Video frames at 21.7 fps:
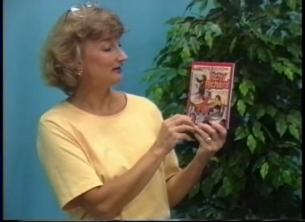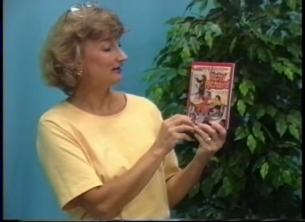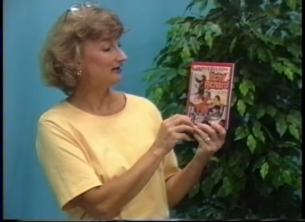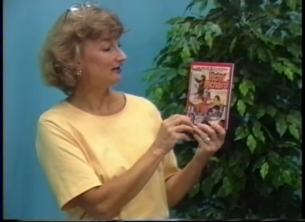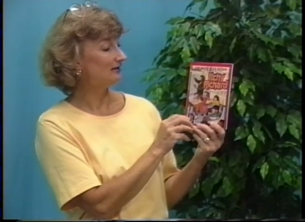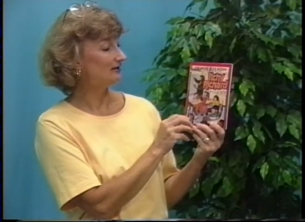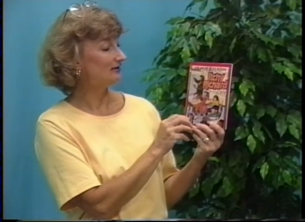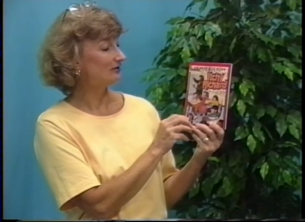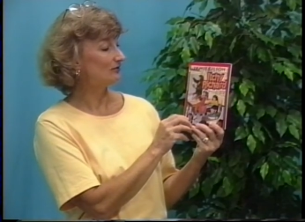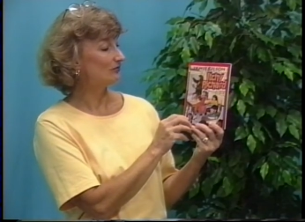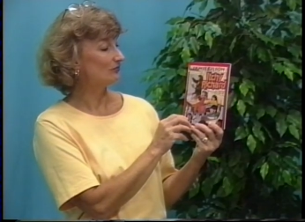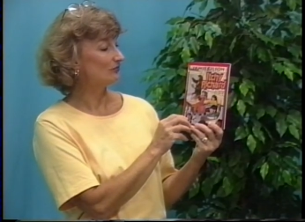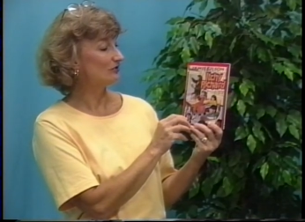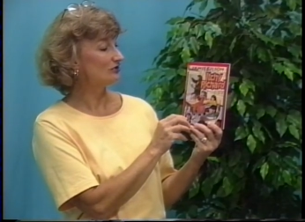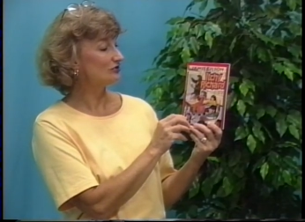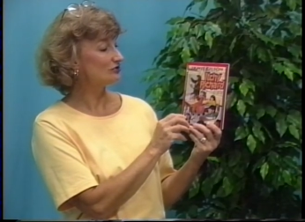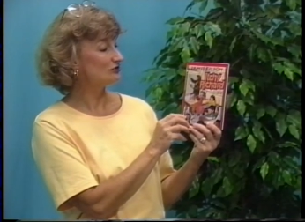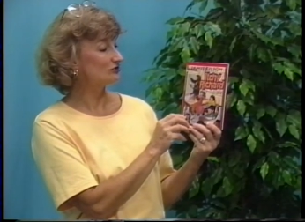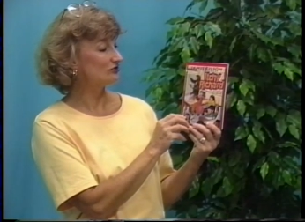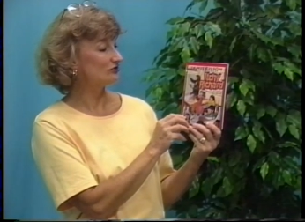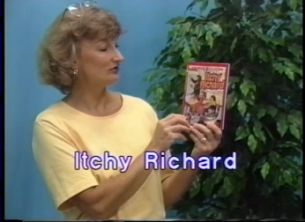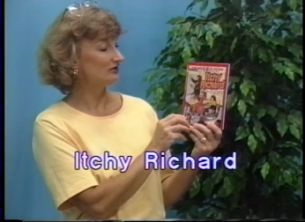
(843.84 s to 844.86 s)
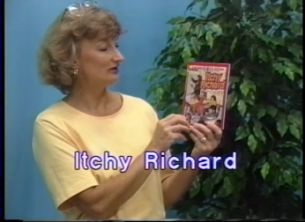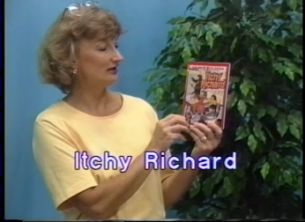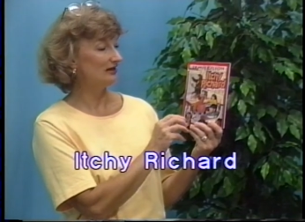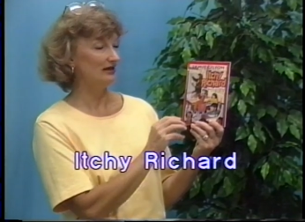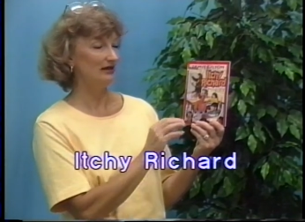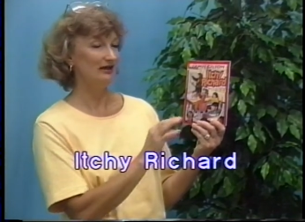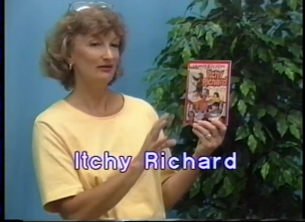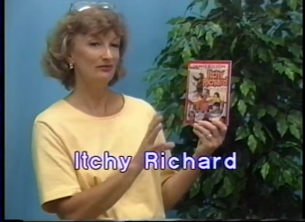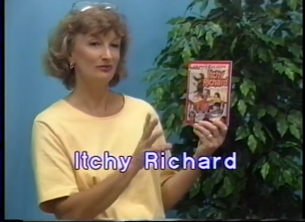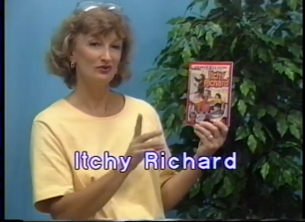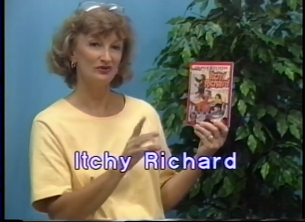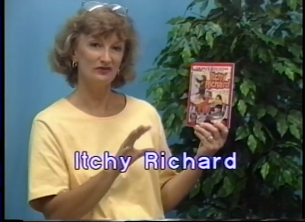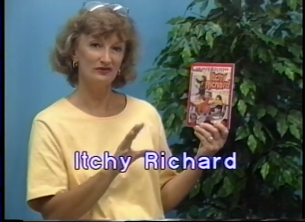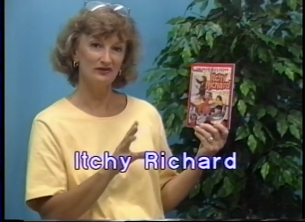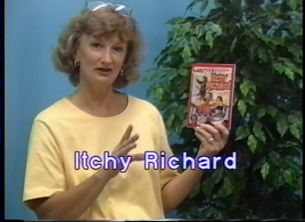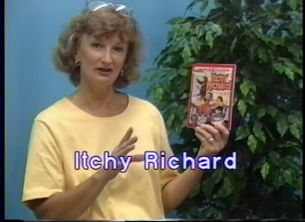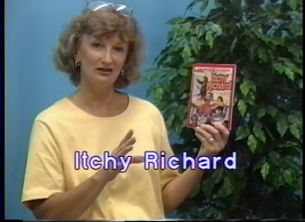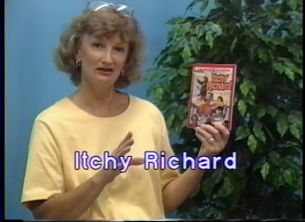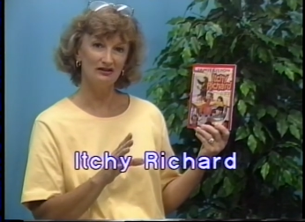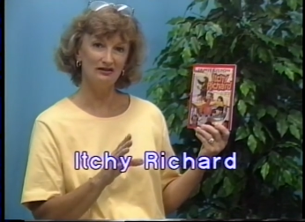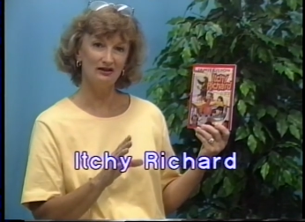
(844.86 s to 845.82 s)
uh, Richard eh, was
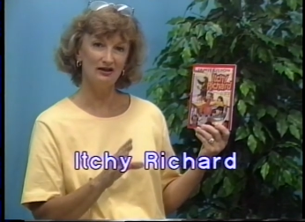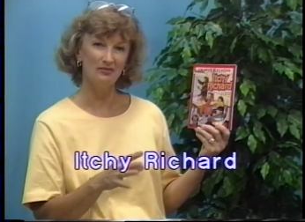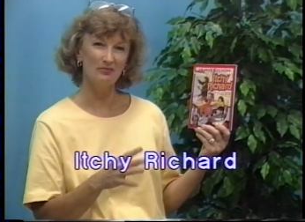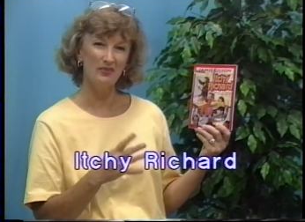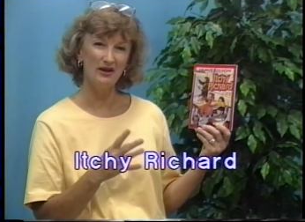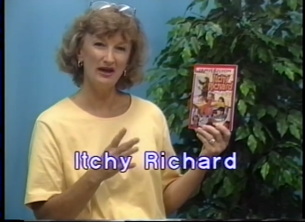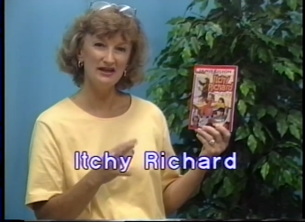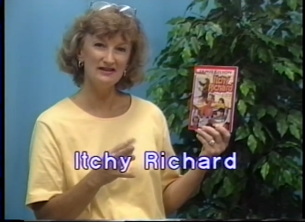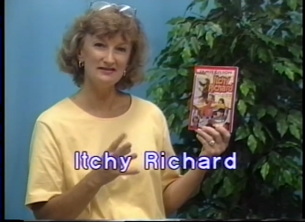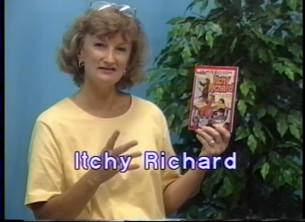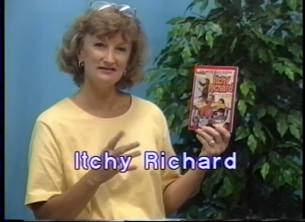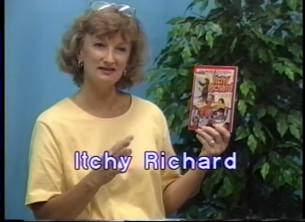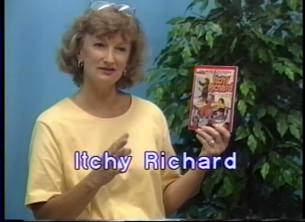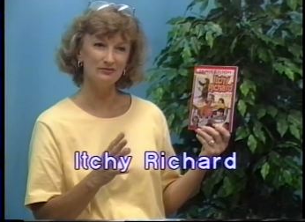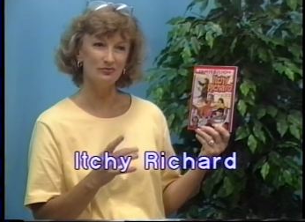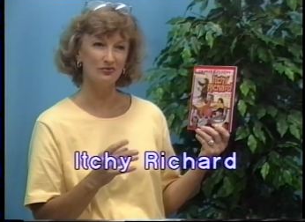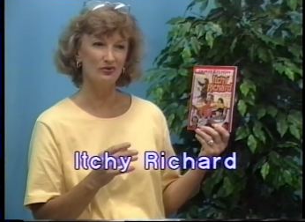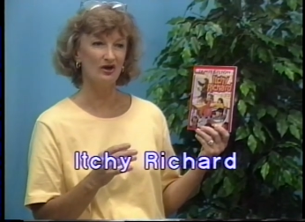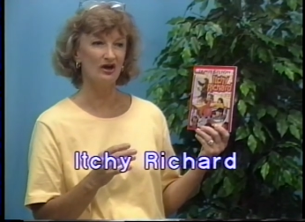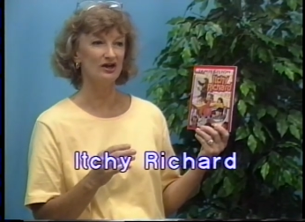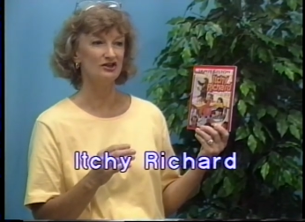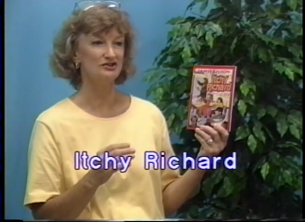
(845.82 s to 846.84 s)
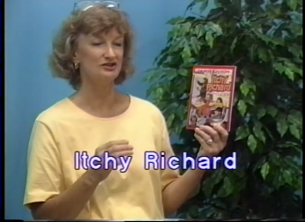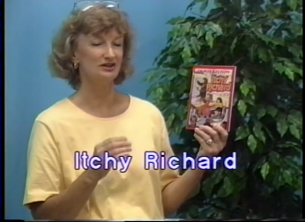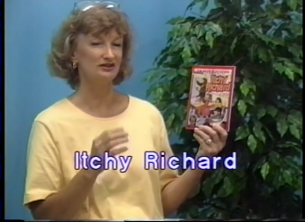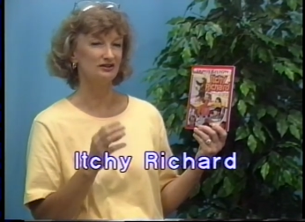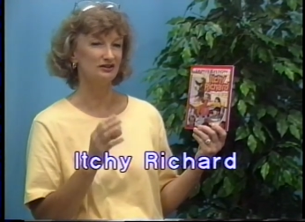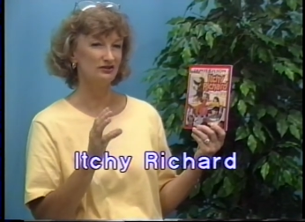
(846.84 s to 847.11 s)
did a pasting project,